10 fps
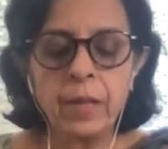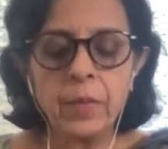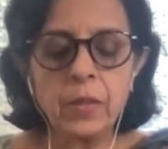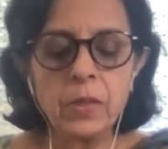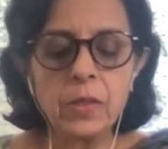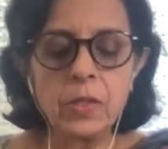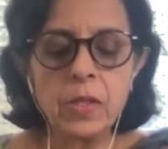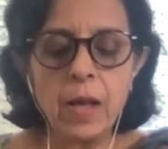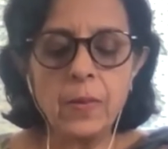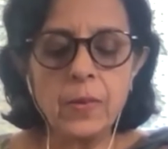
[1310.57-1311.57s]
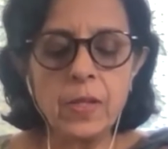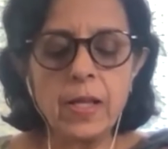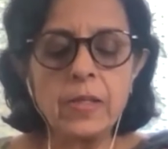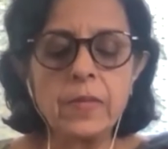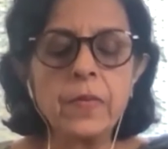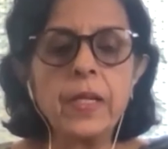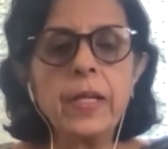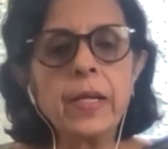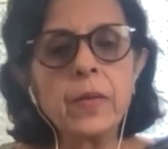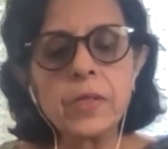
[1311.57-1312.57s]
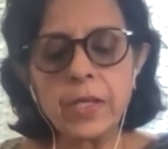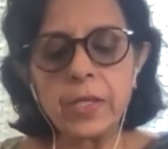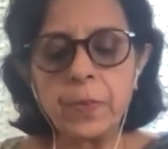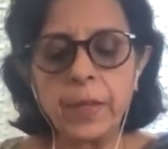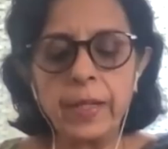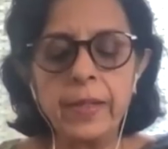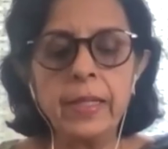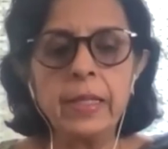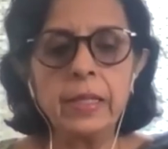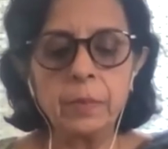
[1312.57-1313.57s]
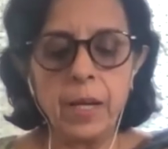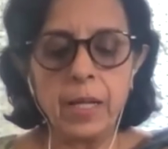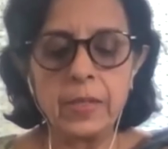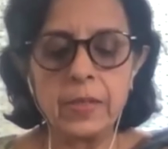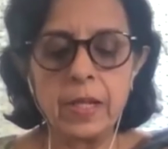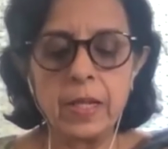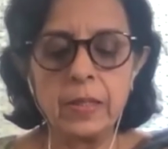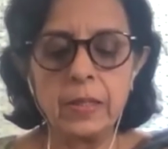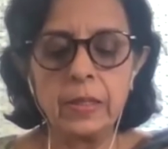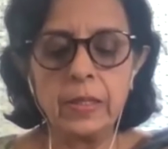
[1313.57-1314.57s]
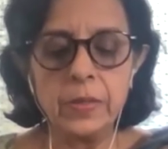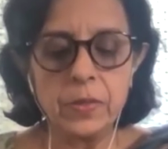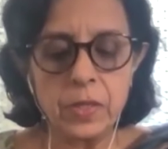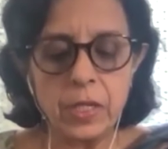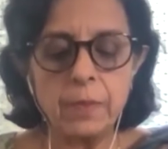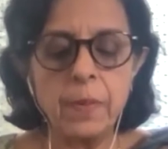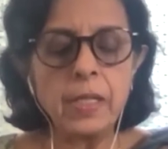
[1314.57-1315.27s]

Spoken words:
because it sounds as if India was expecting the Pakistani state,